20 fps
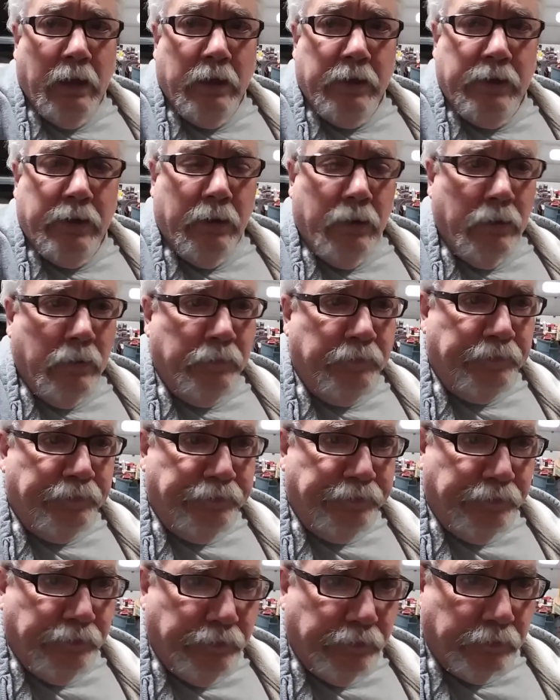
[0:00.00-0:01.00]
So
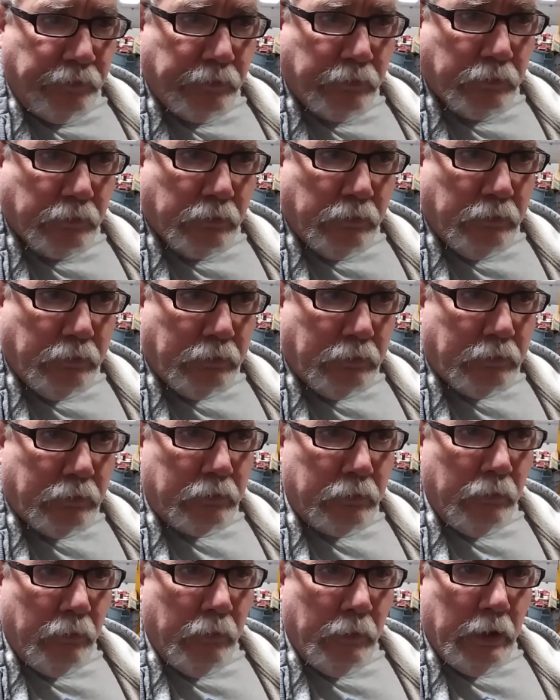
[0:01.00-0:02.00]

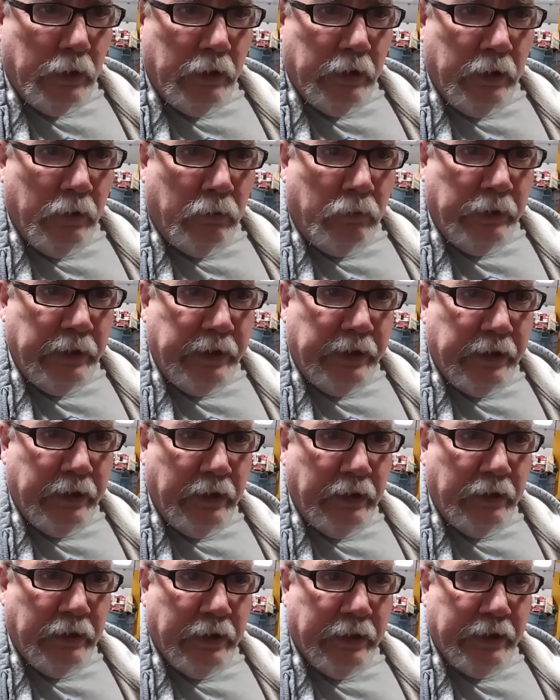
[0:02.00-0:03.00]
the only
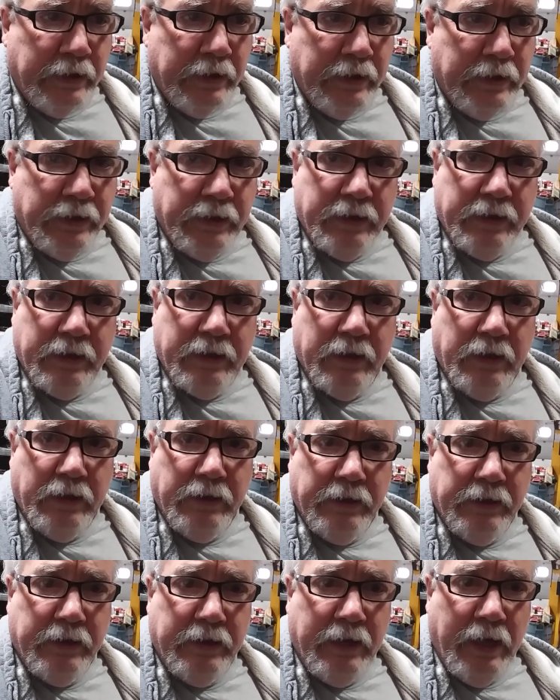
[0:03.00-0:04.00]
thing that is
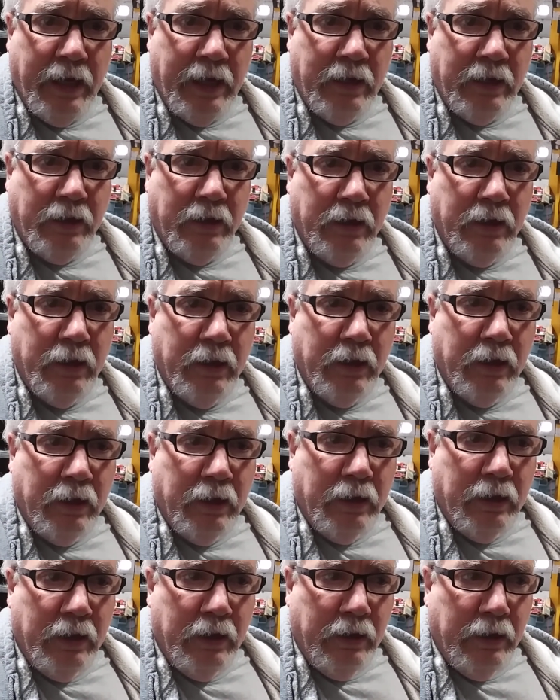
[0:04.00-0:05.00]
staying
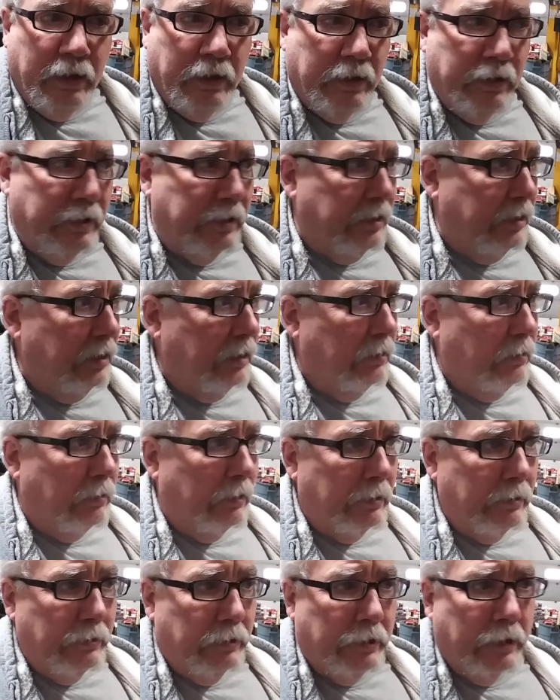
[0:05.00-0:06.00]
is the
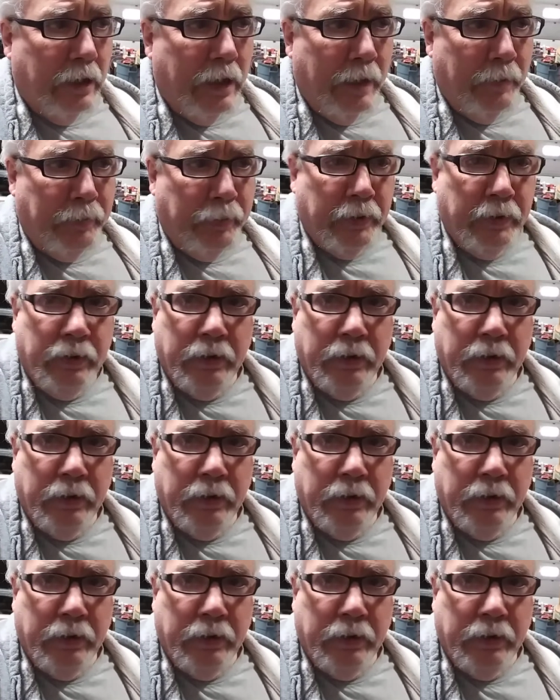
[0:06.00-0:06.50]
auto shop.